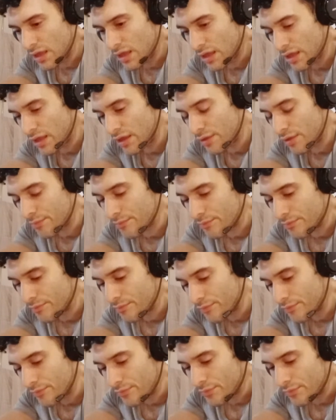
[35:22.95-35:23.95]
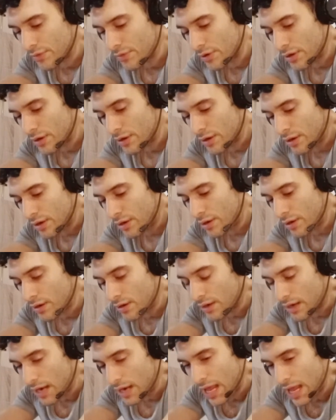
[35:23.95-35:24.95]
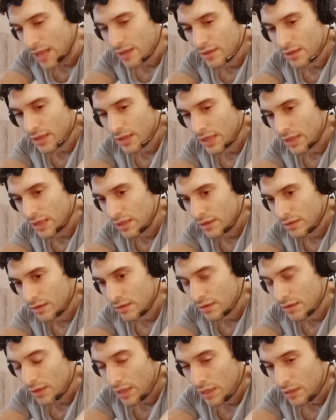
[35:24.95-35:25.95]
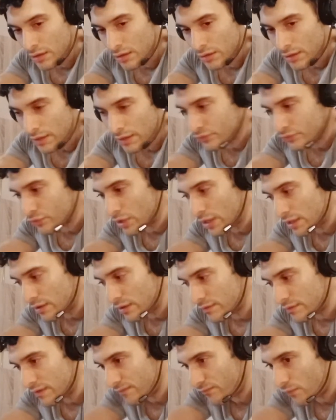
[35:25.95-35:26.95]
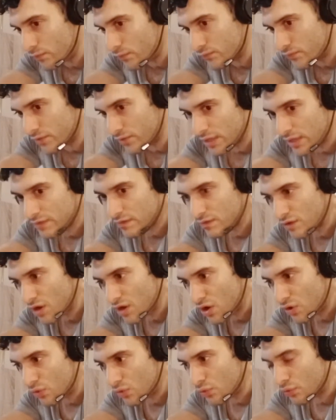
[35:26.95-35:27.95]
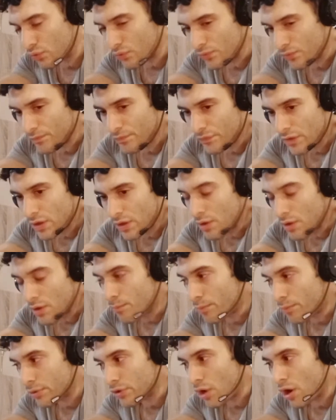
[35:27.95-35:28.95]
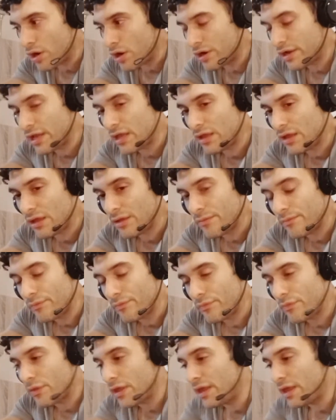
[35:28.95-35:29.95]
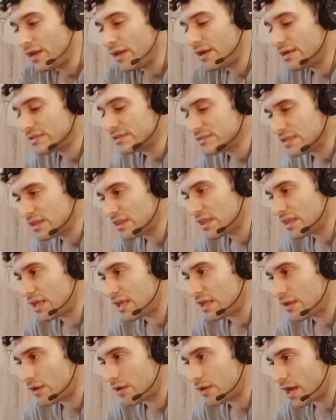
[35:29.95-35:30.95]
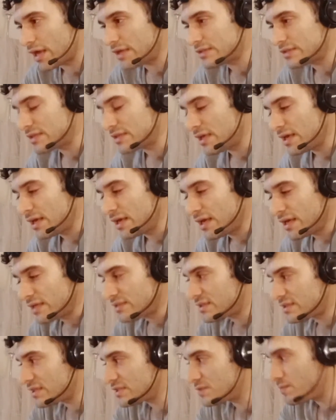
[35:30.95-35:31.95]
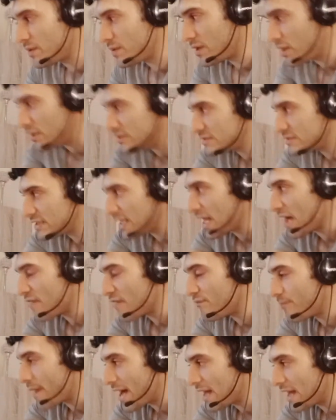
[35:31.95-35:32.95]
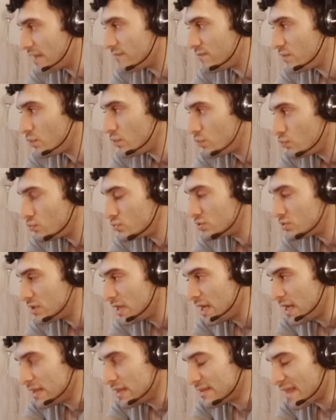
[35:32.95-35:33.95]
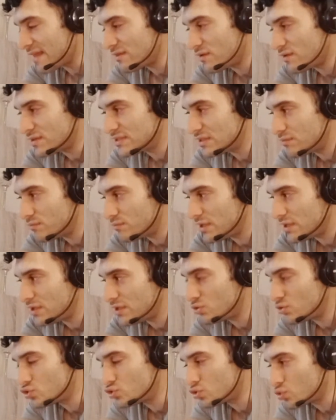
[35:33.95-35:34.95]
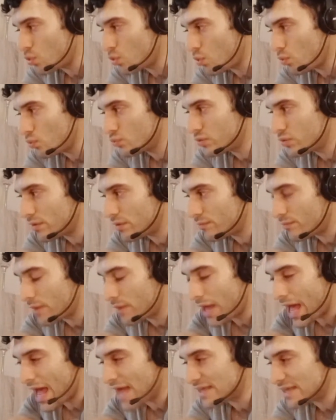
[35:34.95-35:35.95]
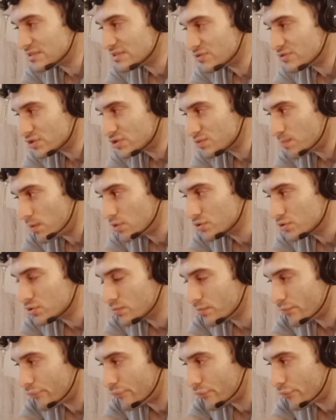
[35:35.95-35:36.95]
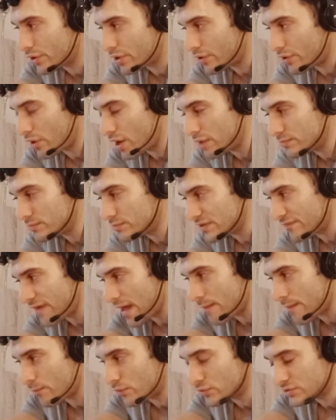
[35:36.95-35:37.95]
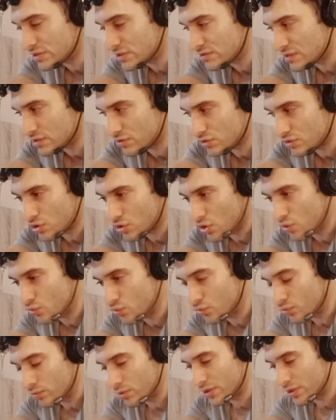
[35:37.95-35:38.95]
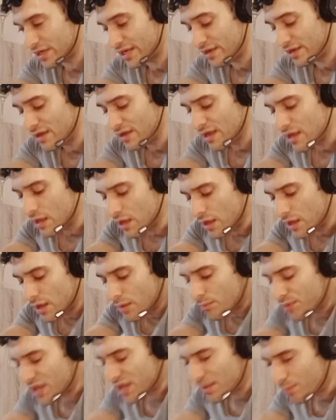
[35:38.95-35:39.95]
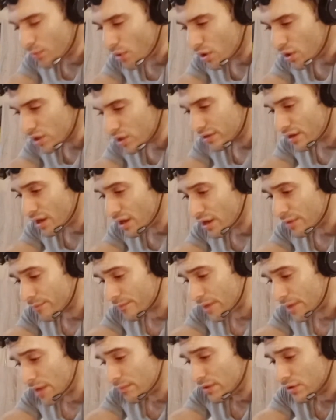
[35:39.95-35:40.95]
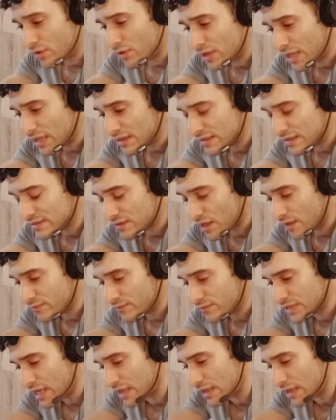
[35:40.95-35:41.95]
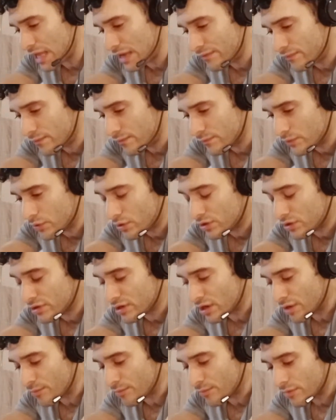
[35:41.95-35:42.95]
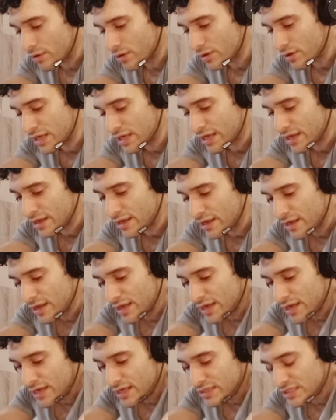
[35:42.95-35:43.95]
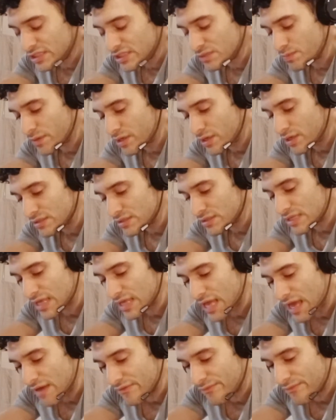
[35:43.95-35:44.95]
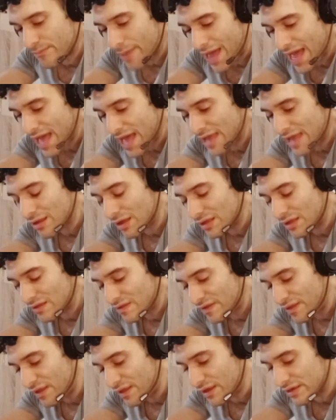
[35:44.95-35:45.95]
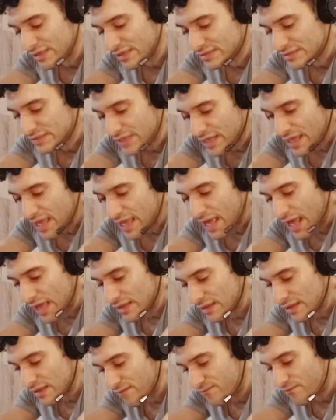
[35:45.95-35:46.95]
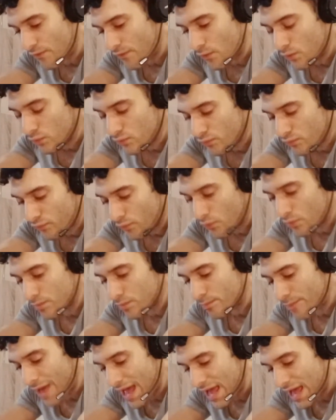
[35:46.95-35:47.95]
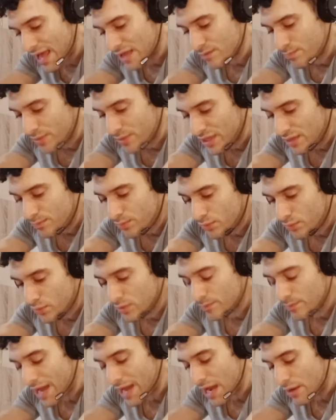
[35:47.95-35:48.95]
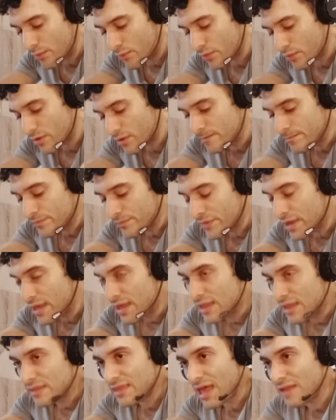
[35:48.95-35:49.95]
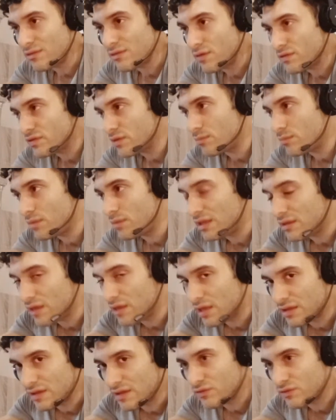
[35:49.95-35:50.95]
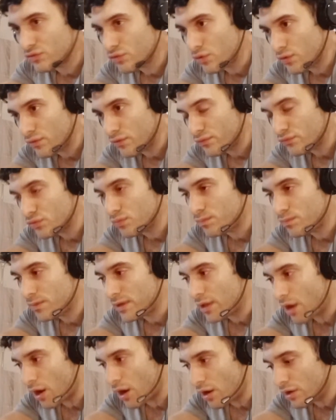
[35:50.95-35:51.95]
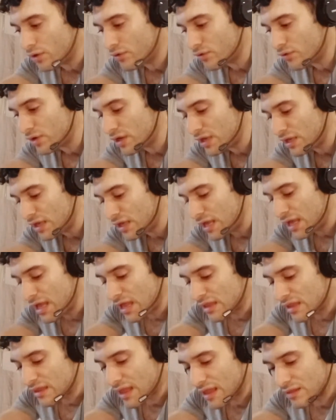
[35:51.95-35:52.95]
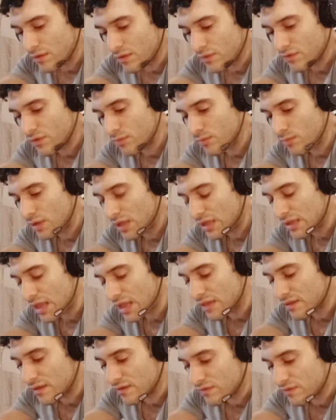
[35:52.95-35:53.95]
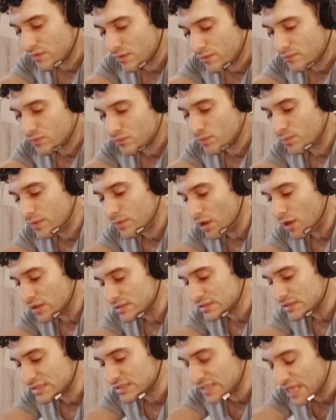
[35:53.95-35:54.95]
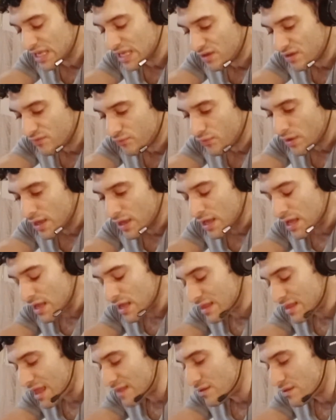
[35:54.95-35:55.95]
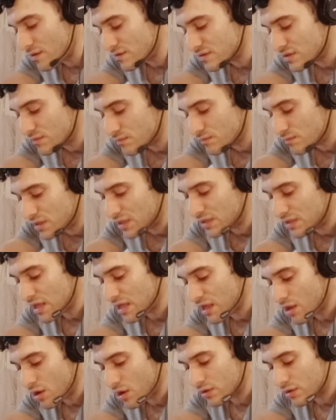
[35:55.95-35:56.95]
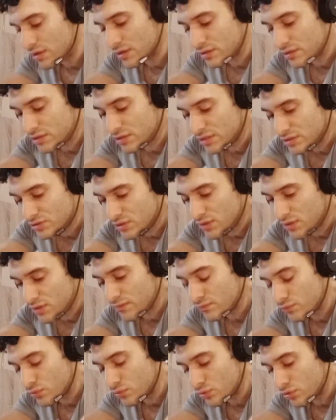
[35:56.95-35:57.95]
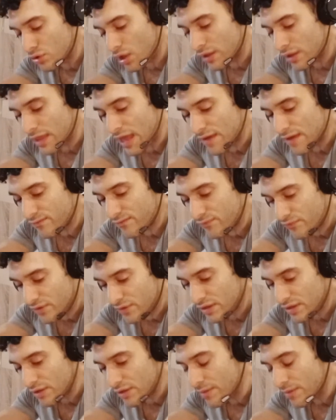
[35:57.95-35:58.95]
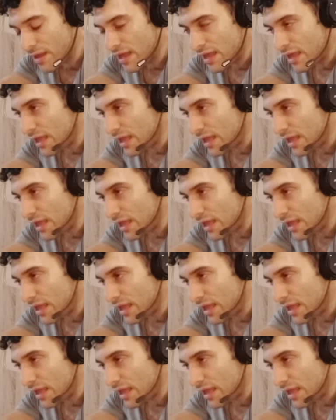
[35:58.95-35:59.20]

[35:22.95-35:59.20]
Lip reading: And in Israel, they vote for Netanyahu. But here's the thing, guys. Just because they have bad views, that doesn't mean you should hold them as responsible for the crimes of Hamas and Netanyahu, okay? People are dumb. I mean, look at this live chat. Half of you are dumb, okay? Just because they have bad ideas and they vote for bad people in power, that doesn't mean they deserve to be hungry. That doesn't mean that they deserve to be unsafe. That doesn't mean they deserve to not have freedom.